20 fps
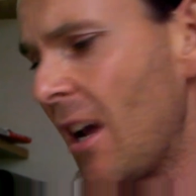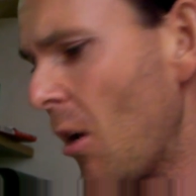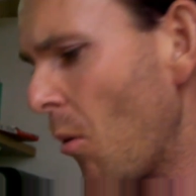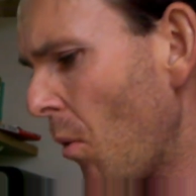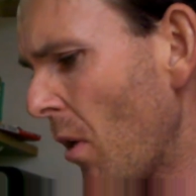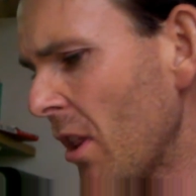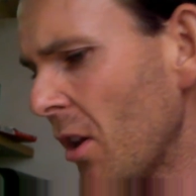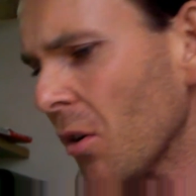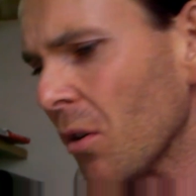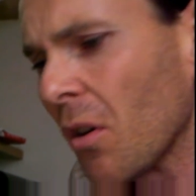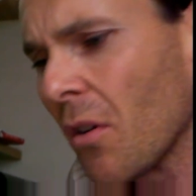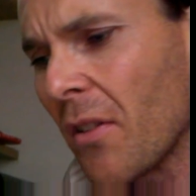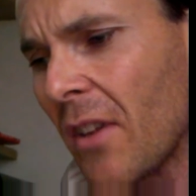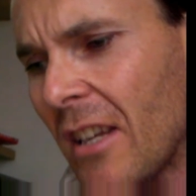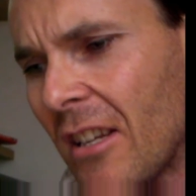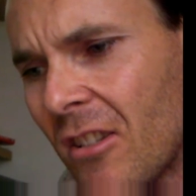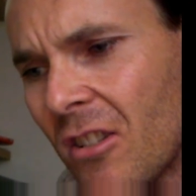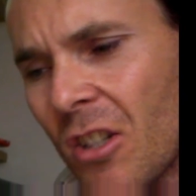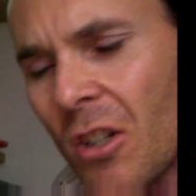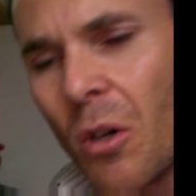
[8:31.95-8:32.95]
with all of
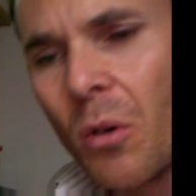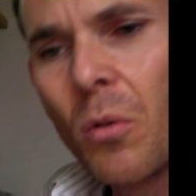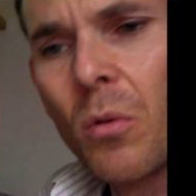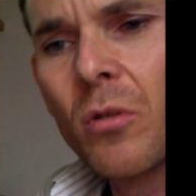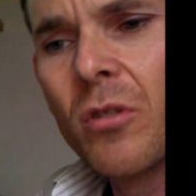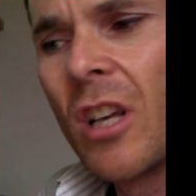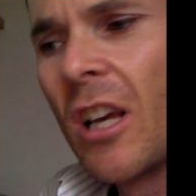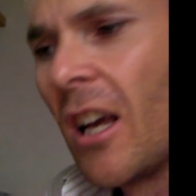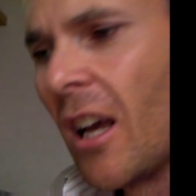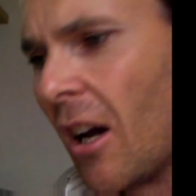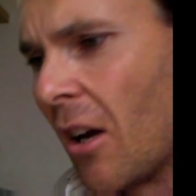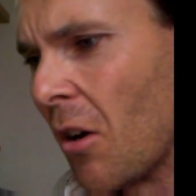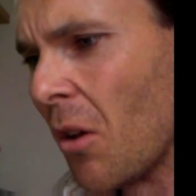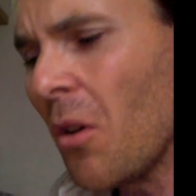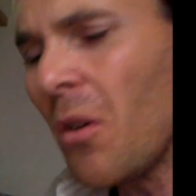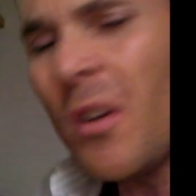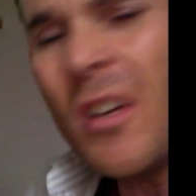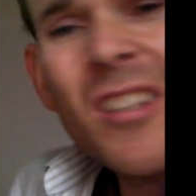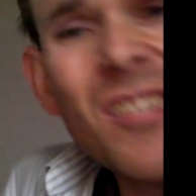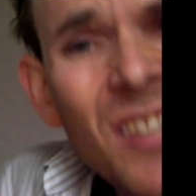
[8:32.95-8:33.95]
these tools and
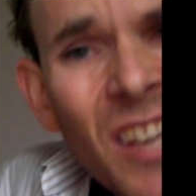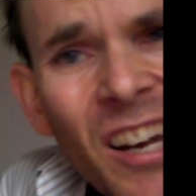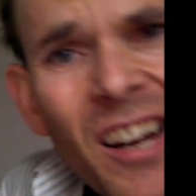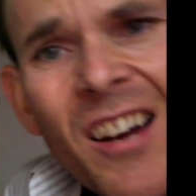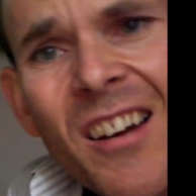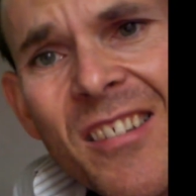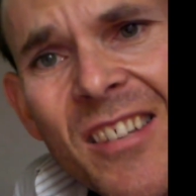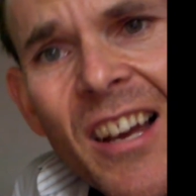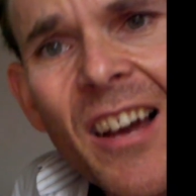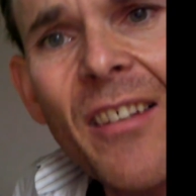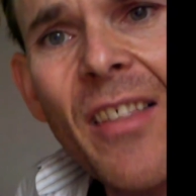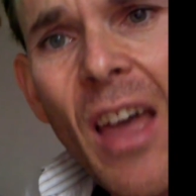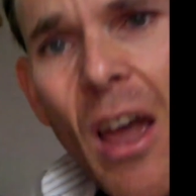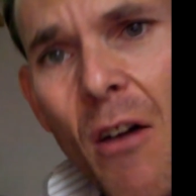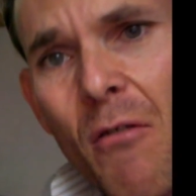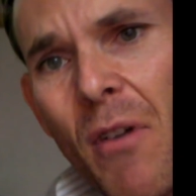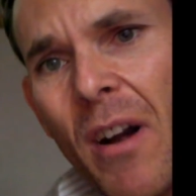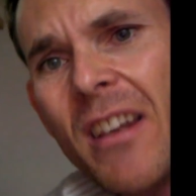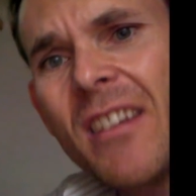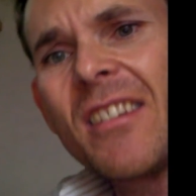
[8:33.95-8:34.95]
all these guys out there
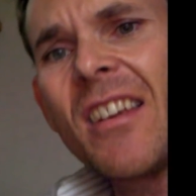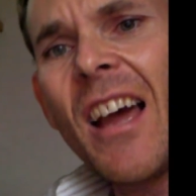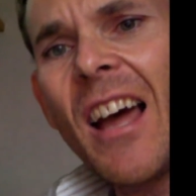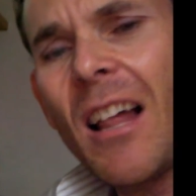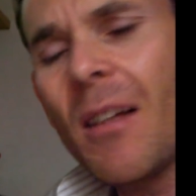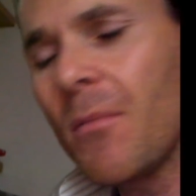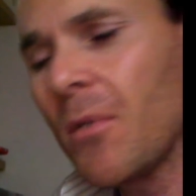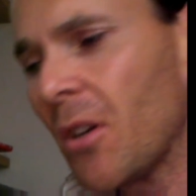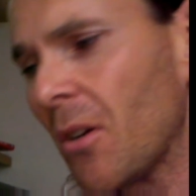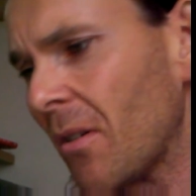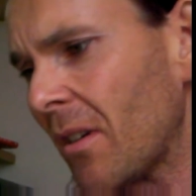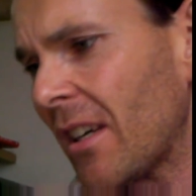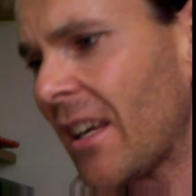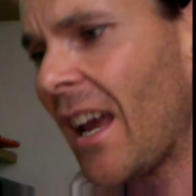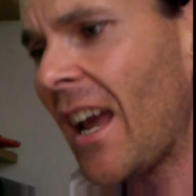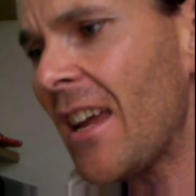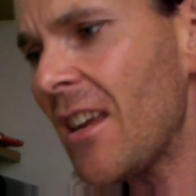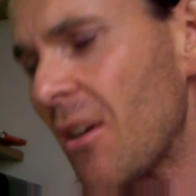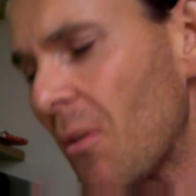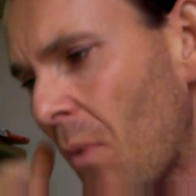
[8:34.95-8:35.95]
ready to help you and
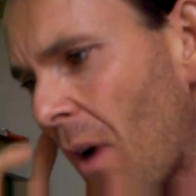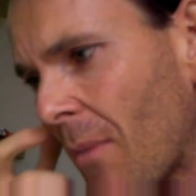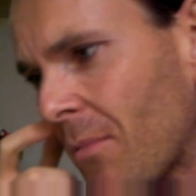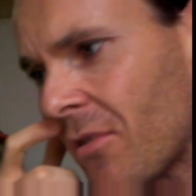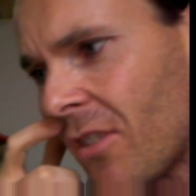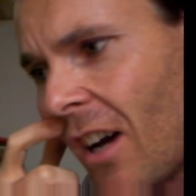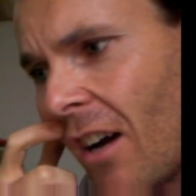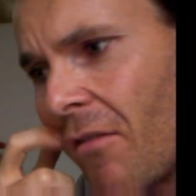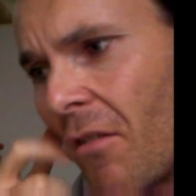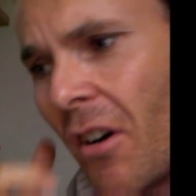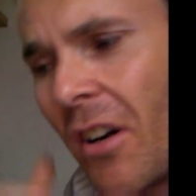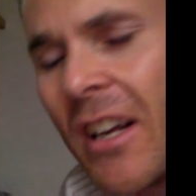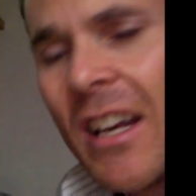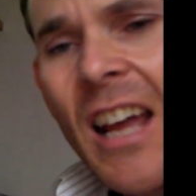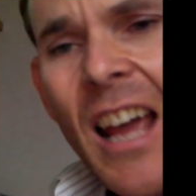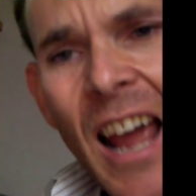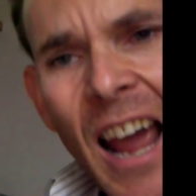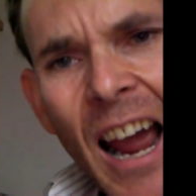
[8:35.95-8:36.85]
get your website running.